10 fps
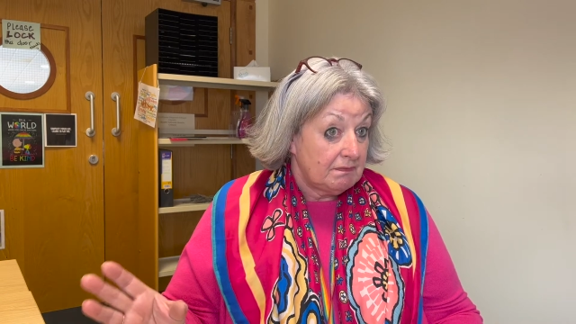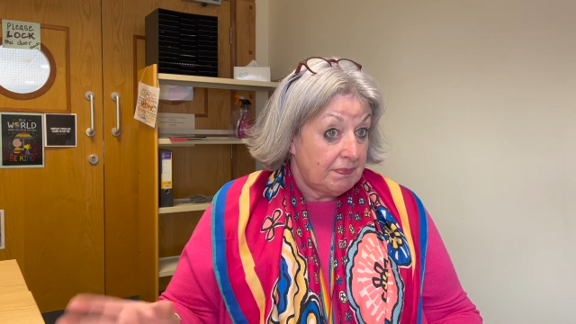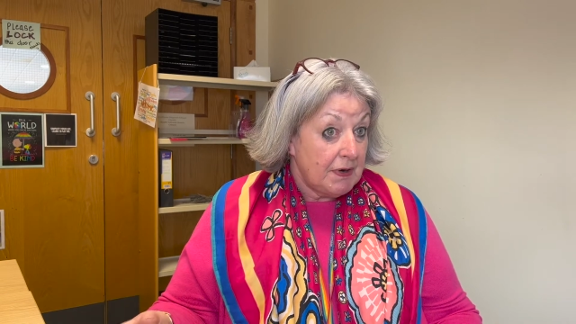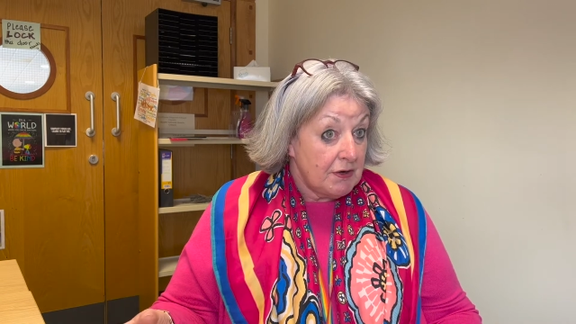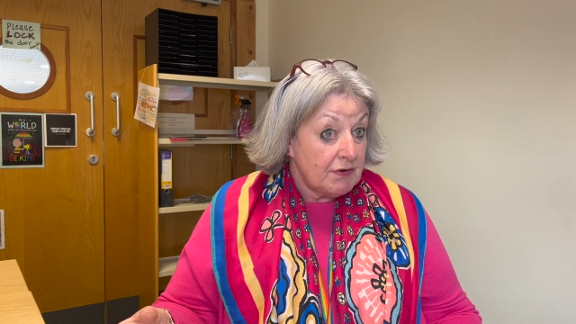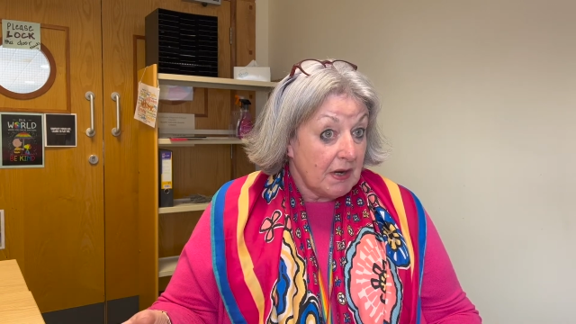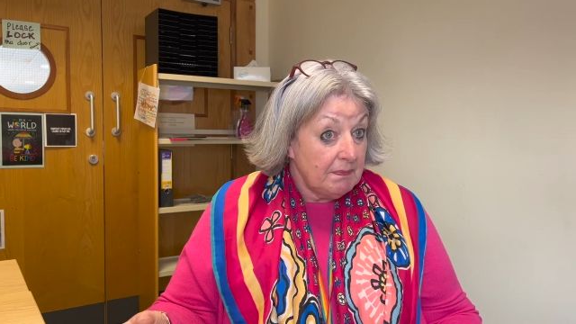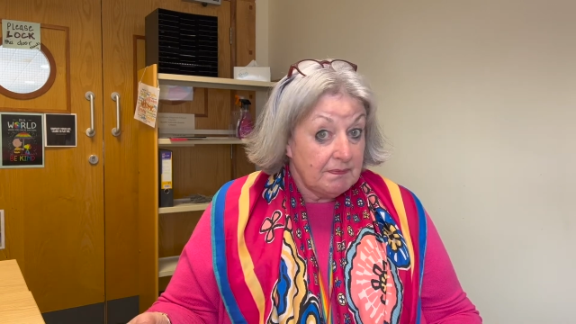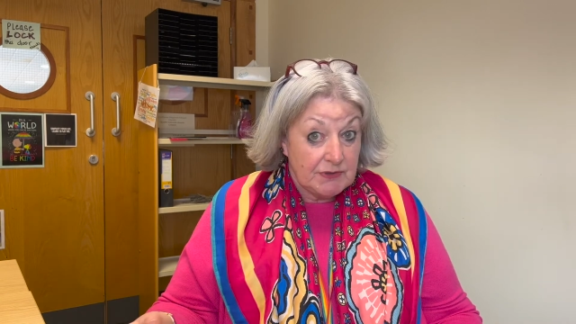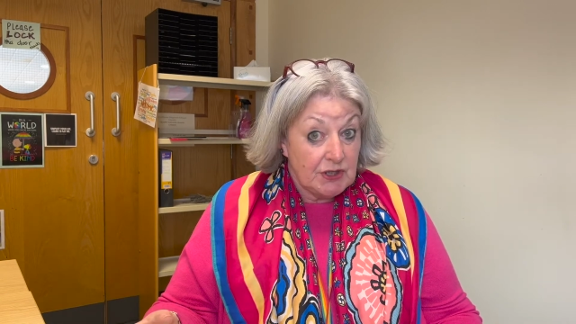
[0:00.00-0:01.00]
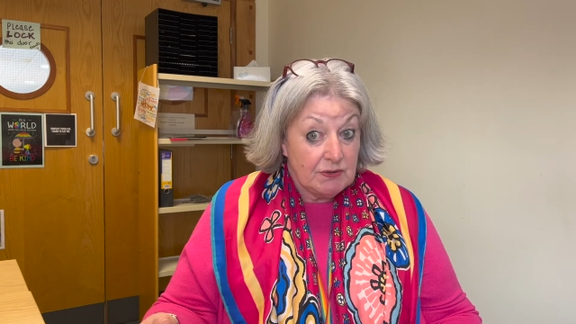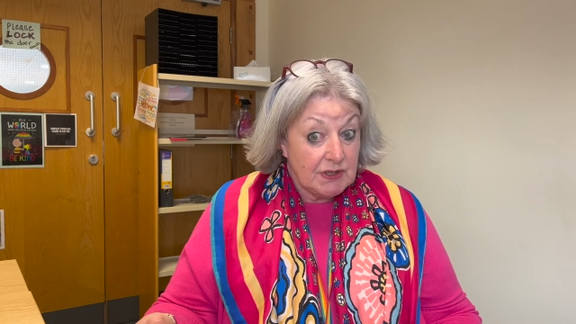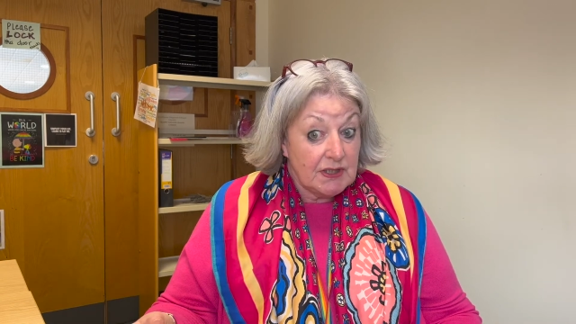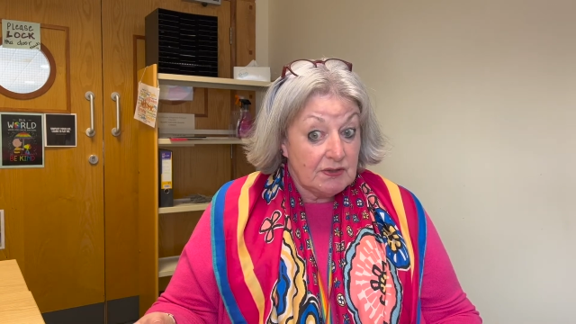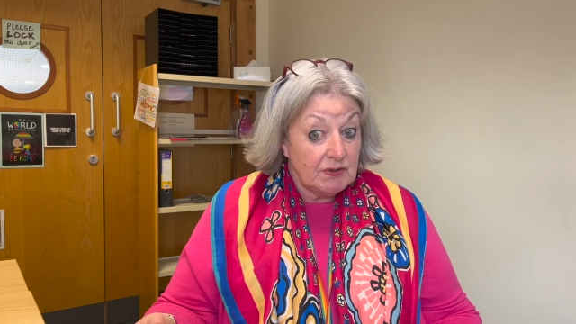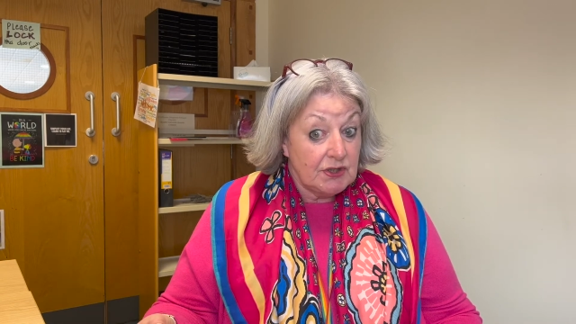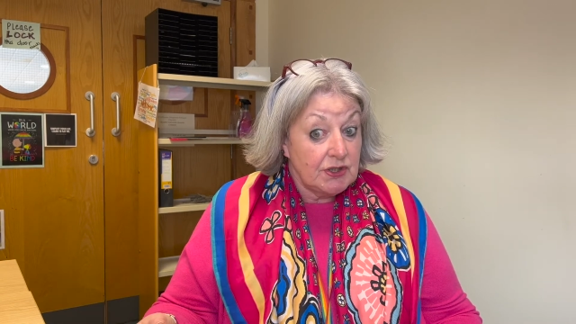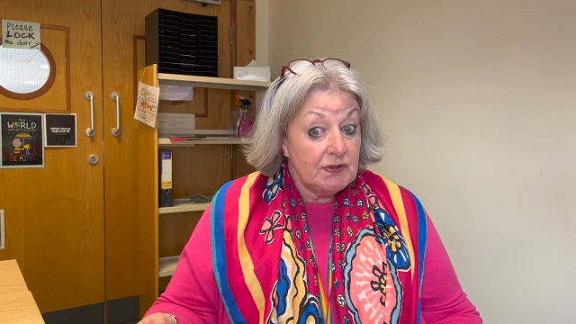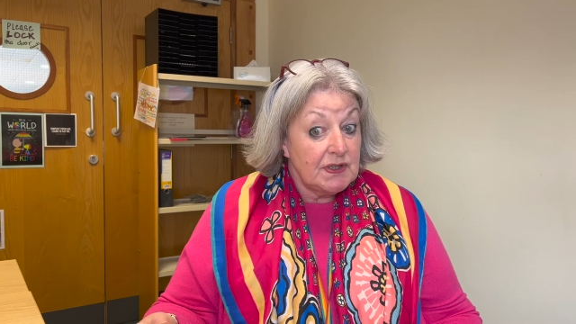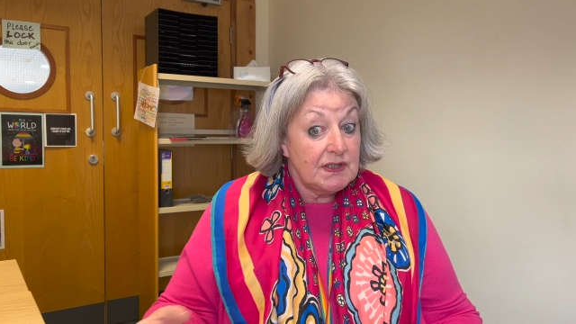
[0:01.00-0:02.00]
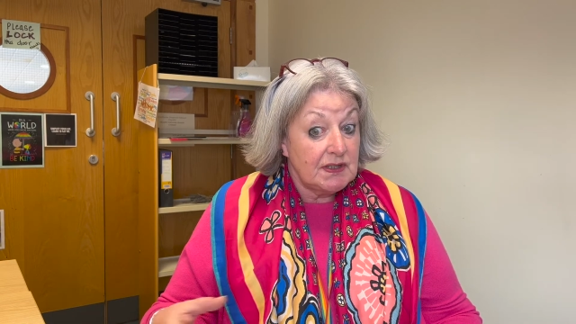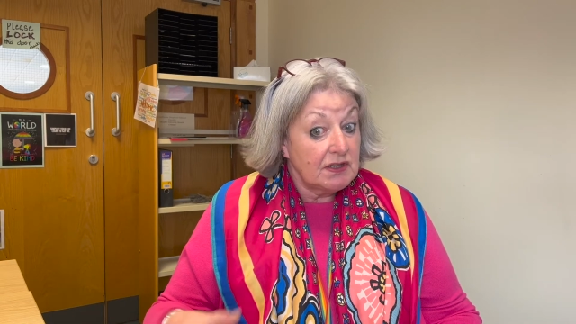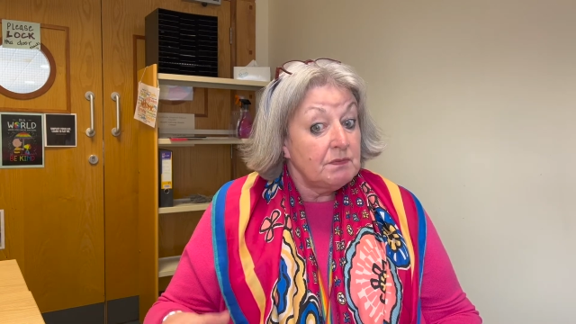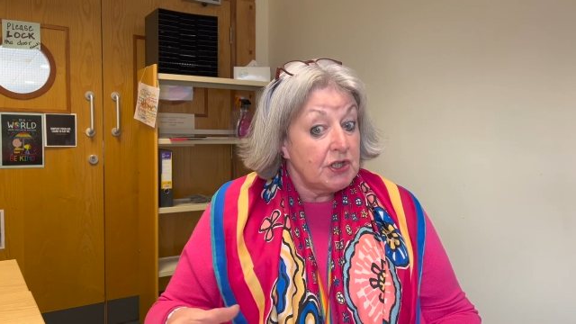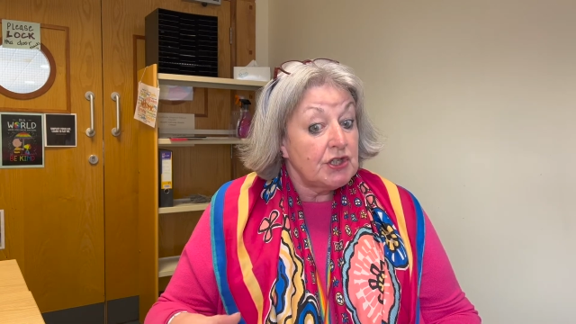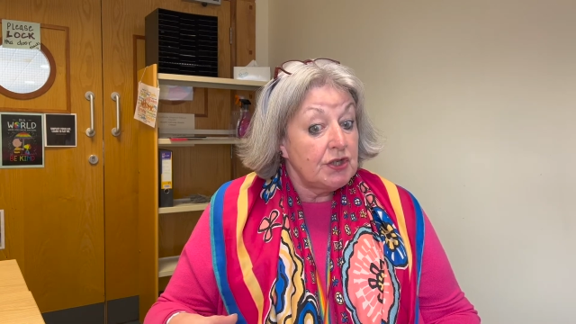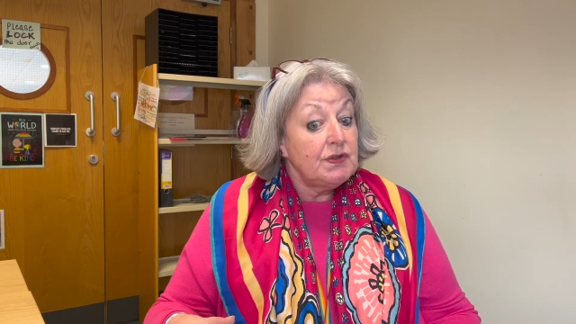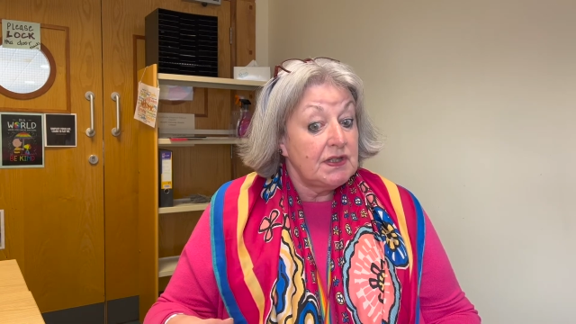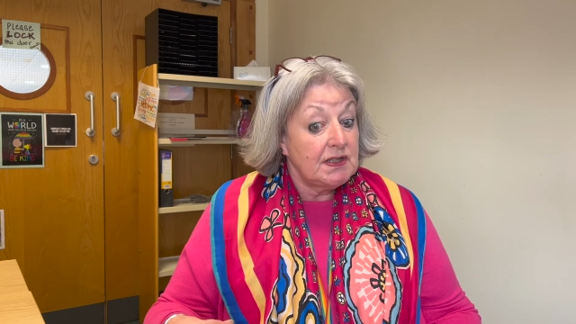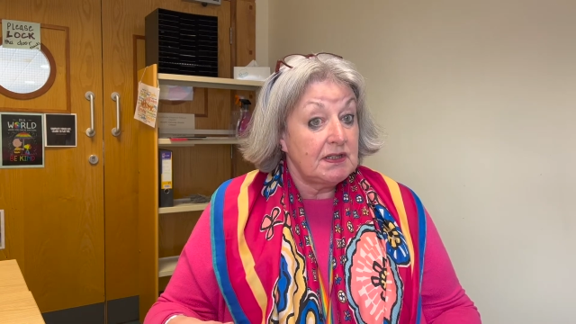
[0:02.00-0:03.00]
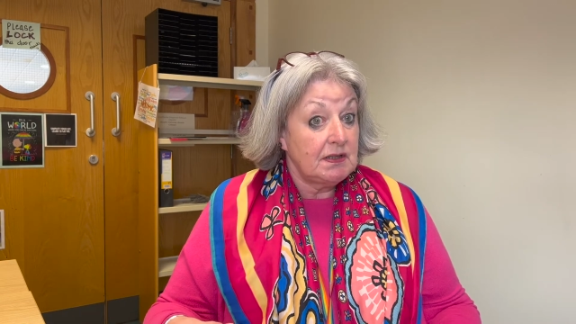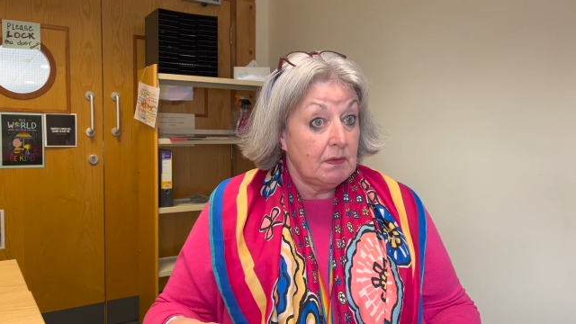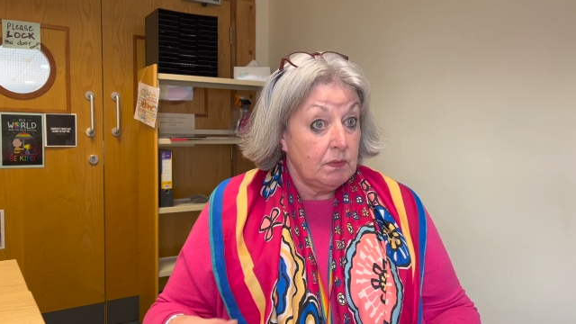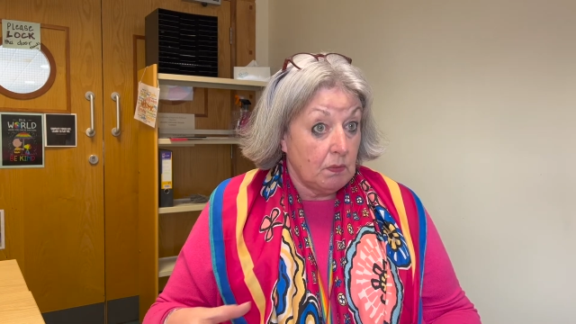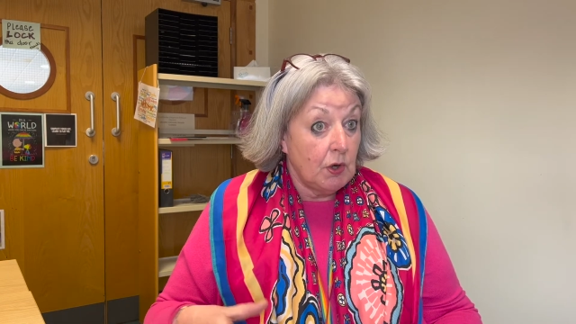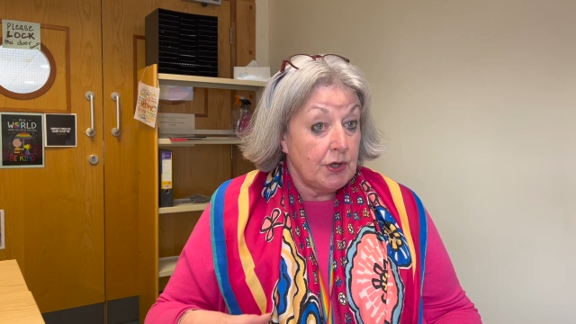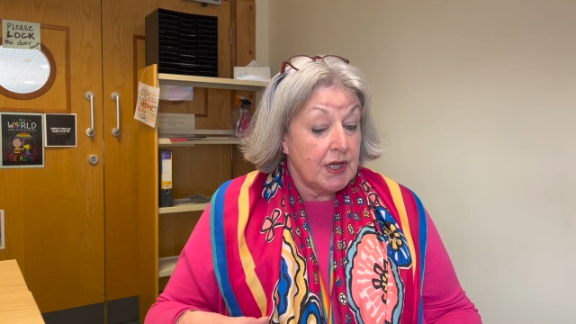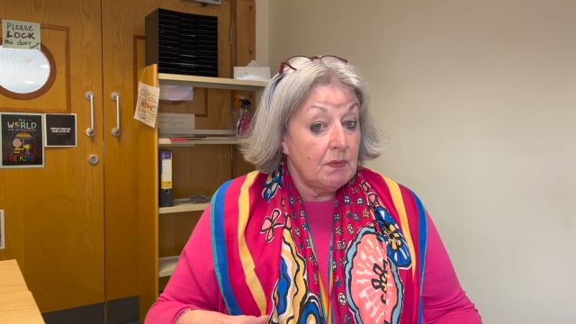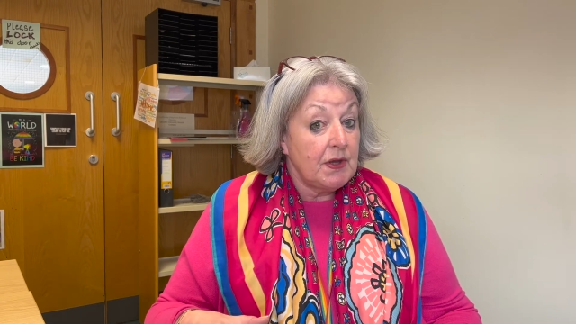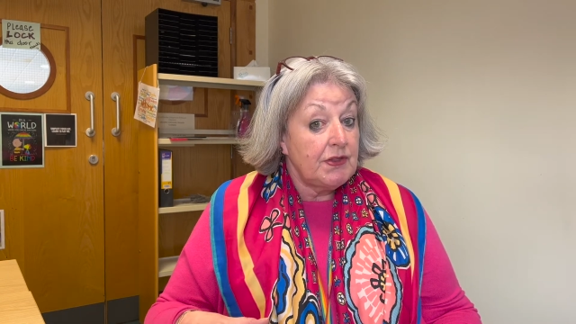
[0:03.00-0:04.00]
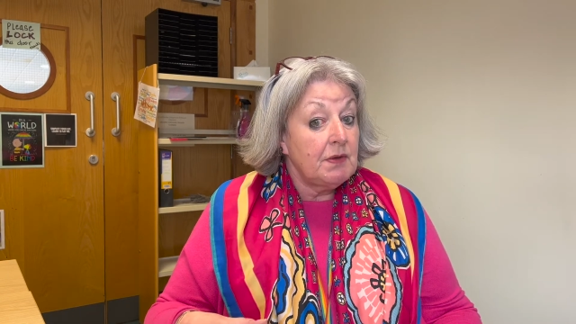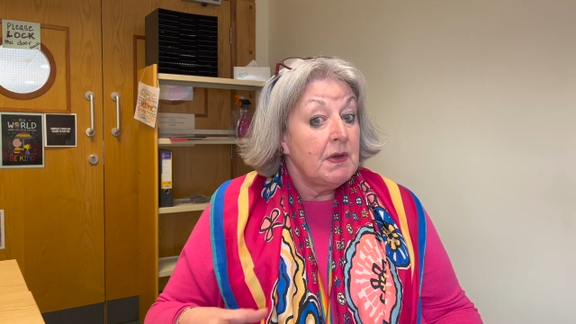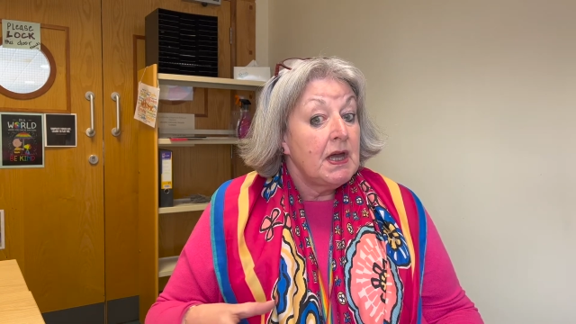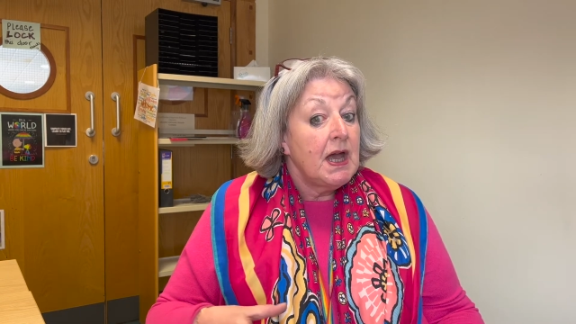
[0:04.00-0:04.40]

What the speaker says: programme tutors or the subject tutors that are working with them,